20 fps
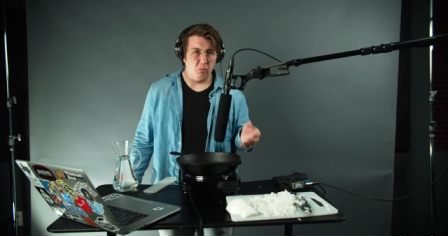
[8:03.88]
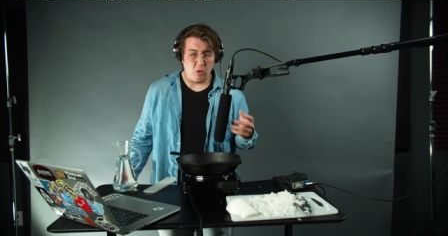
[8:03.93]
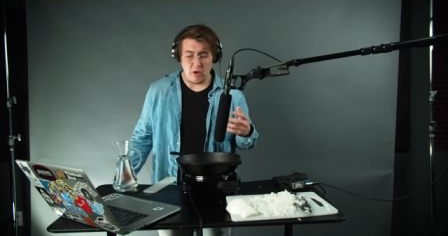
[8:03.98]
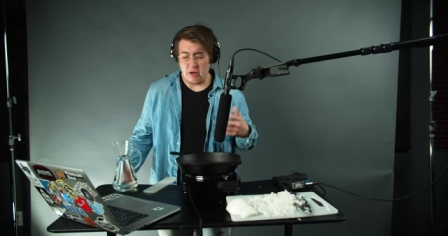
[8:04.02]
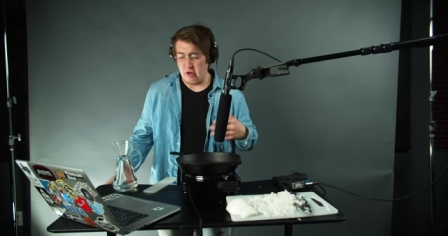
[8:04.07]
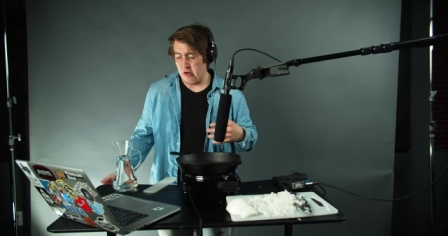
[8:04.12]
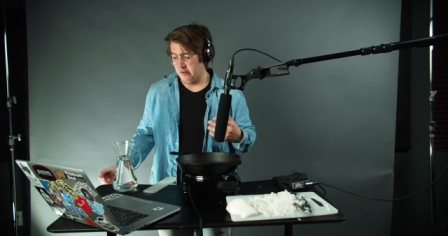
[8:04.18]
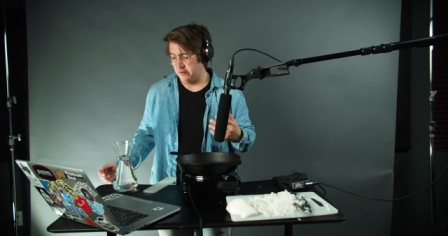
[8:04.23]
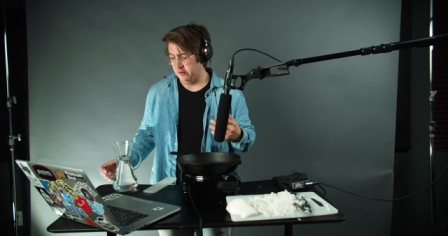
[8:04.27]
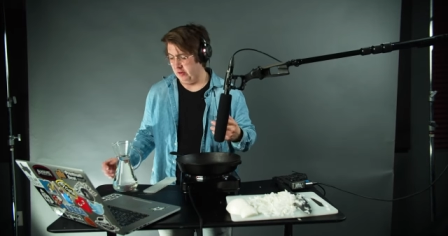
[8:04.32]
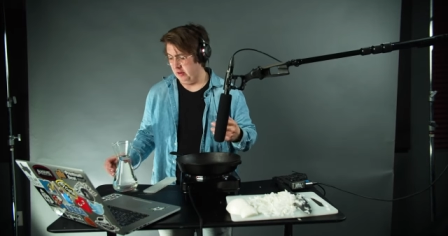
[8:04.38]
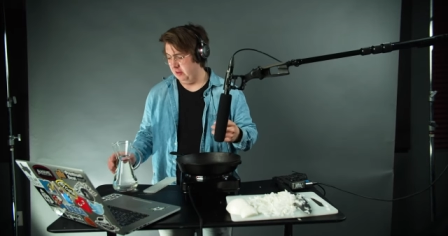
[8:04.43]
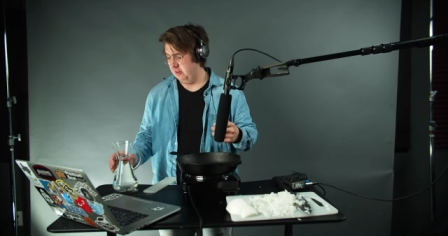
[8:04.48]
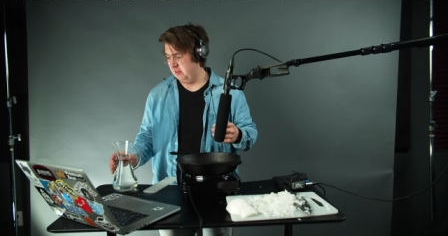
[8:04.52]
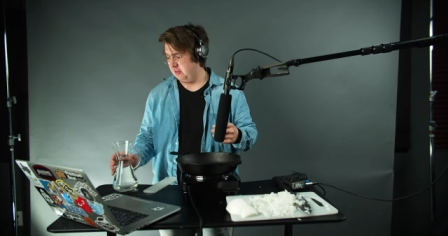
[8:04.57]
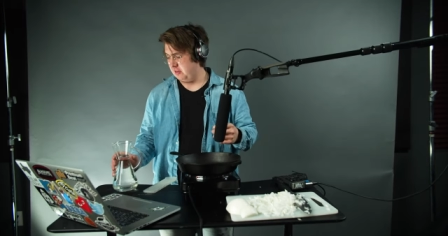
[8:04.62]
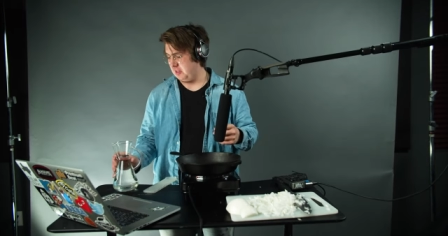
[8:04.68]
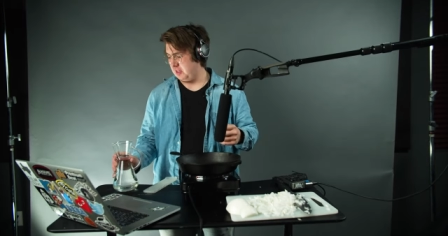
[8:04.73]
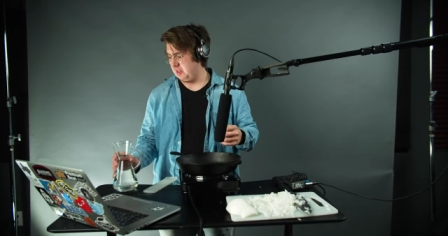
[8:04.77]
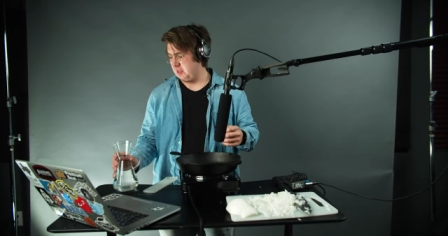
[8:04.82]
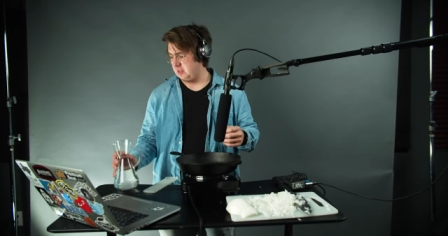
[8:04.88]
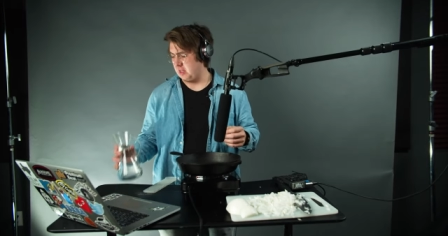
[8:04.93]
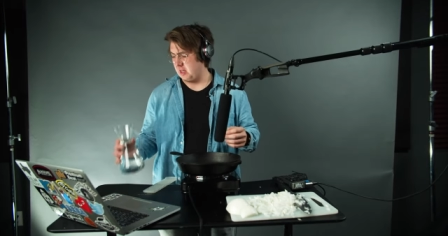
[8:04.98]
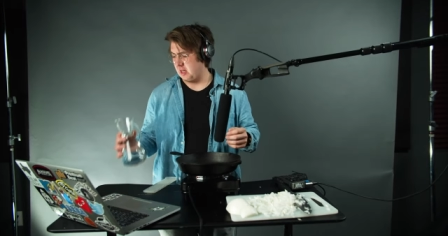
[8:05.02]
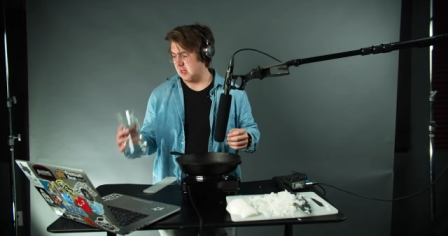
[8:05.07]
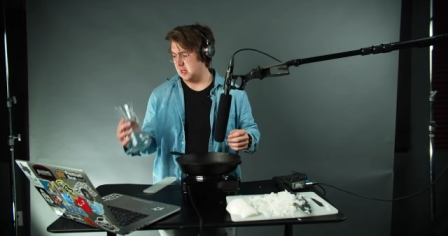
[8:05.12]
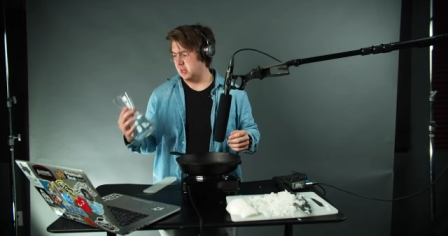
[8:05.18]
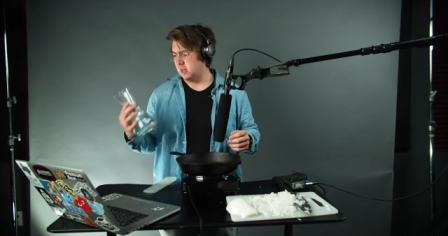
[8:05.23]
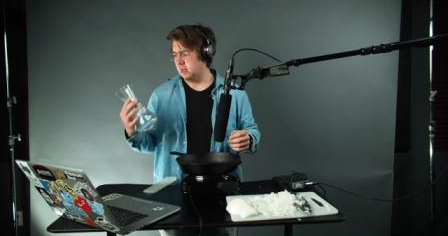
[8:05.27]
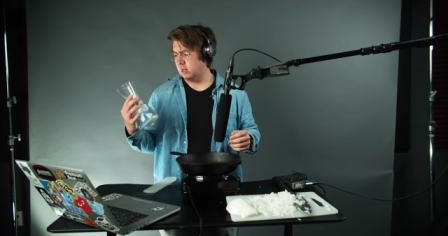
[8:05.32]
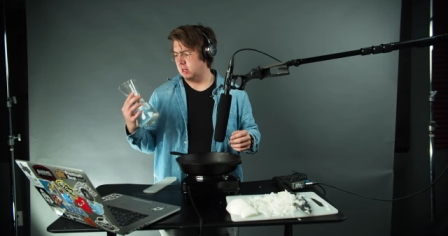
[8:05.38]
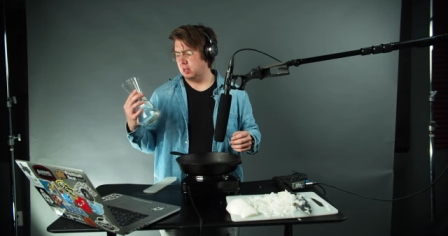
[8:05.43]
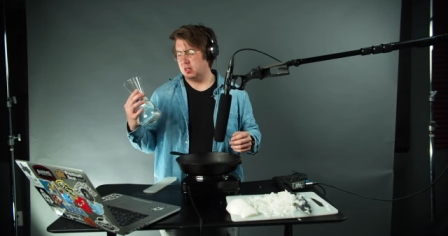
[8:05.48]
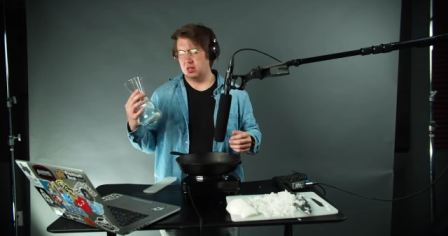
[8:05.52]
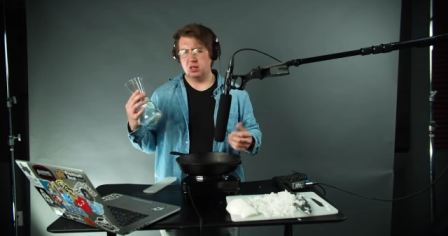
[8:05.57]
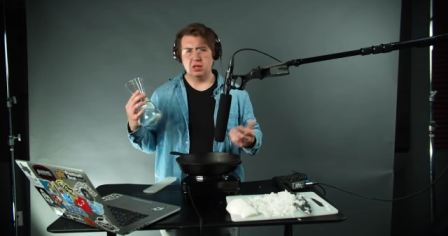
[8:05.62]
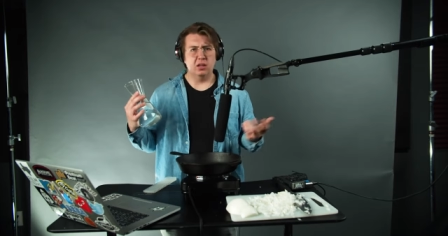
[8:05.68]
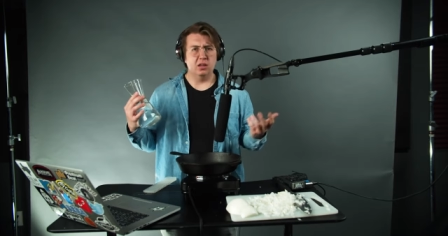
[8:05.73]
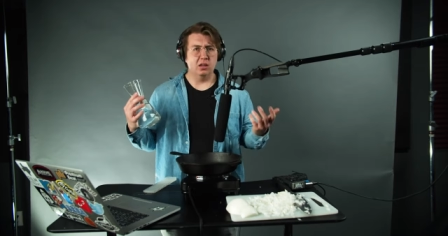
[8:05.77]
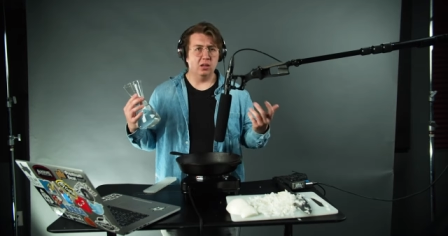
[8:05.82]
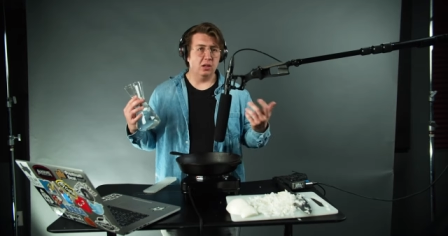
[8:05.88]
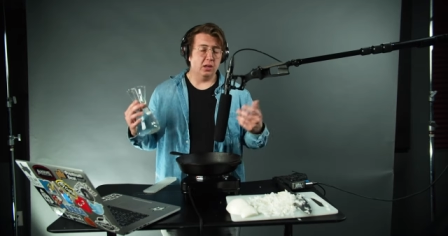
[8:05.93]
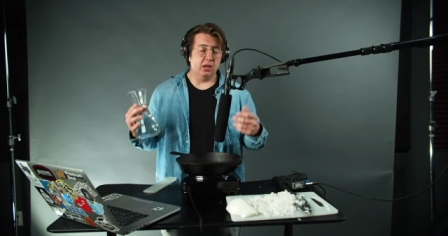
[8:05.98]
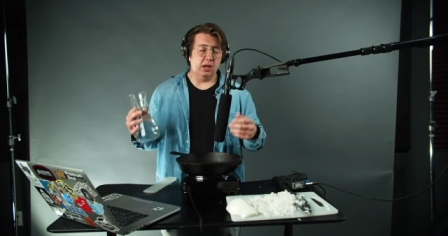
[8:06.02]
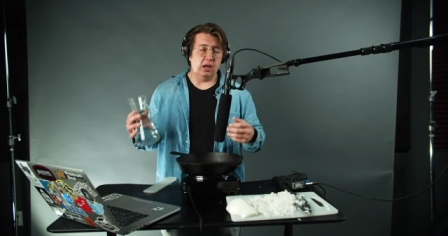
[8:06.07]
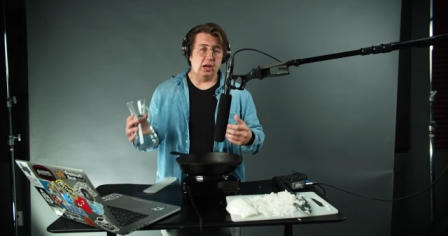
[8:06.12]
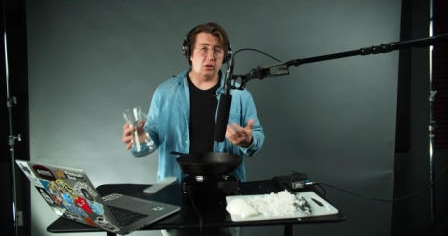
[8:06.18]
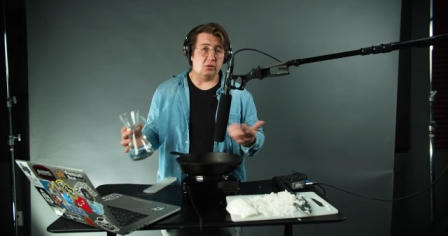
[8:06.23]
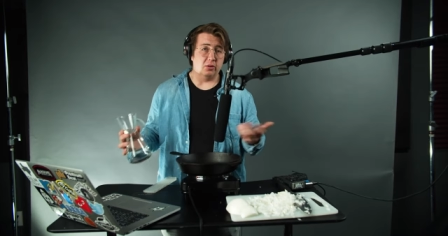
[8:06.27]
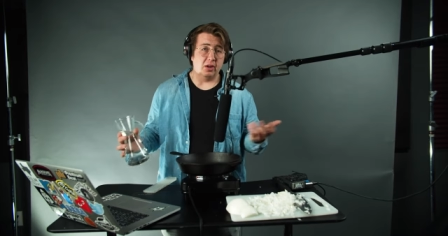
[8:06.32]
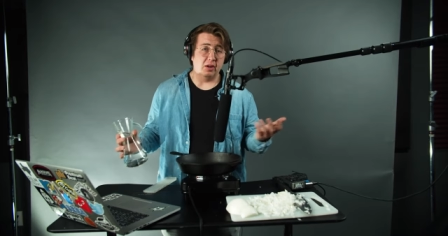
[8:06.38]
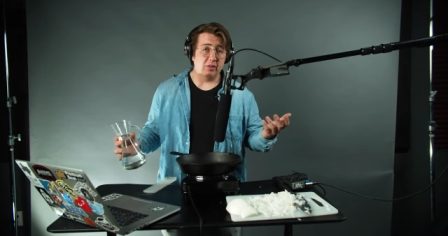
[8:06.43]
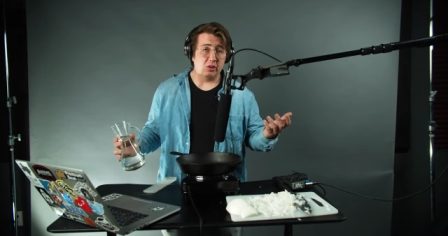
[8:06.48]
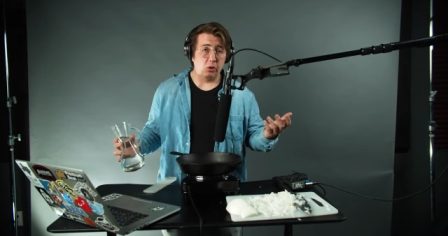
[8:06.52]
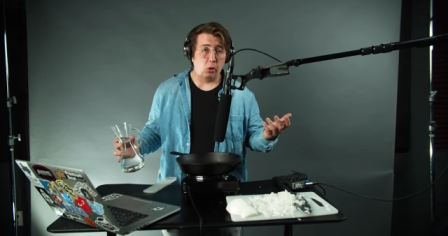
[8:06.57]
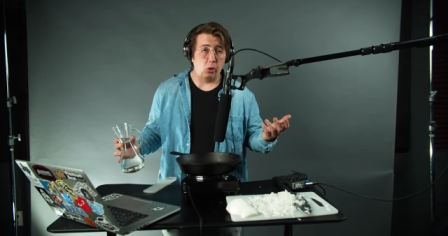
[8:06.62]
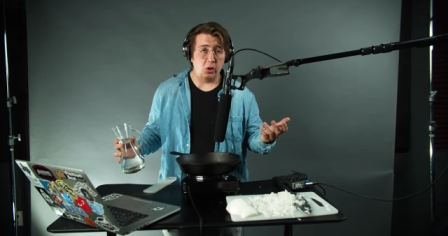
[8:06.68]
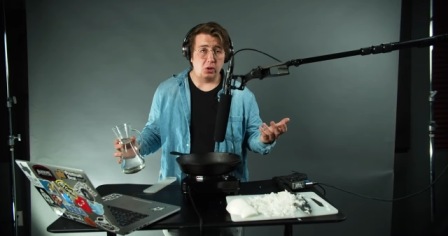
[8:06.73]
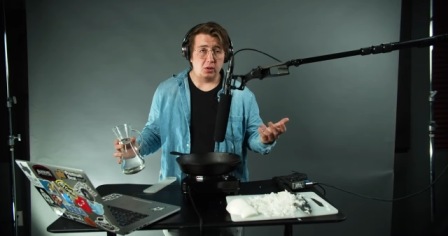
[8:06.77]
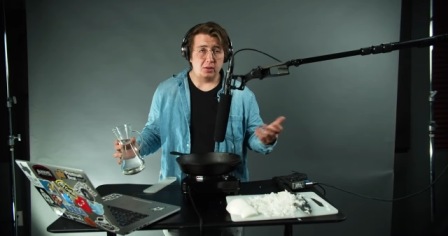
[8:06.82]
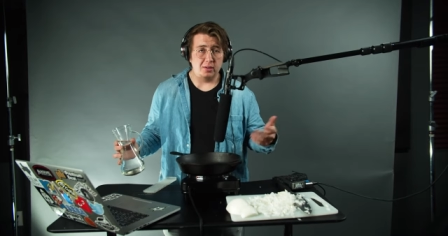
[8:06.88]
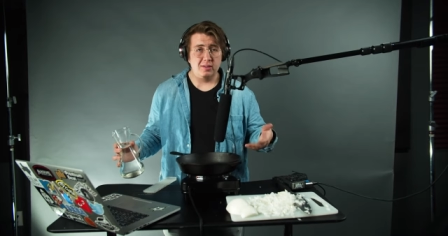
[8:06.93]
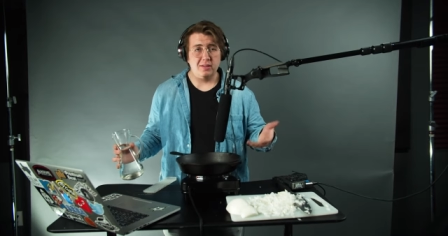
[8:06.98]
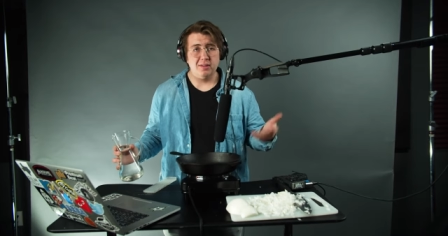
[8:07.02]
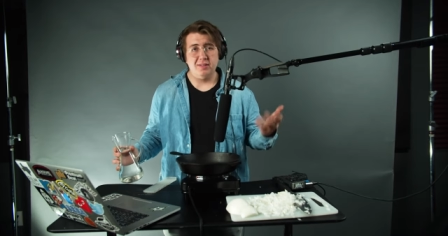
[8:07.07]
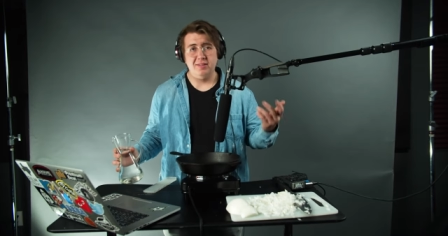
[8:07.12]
water for this because uh, I don't have any oil.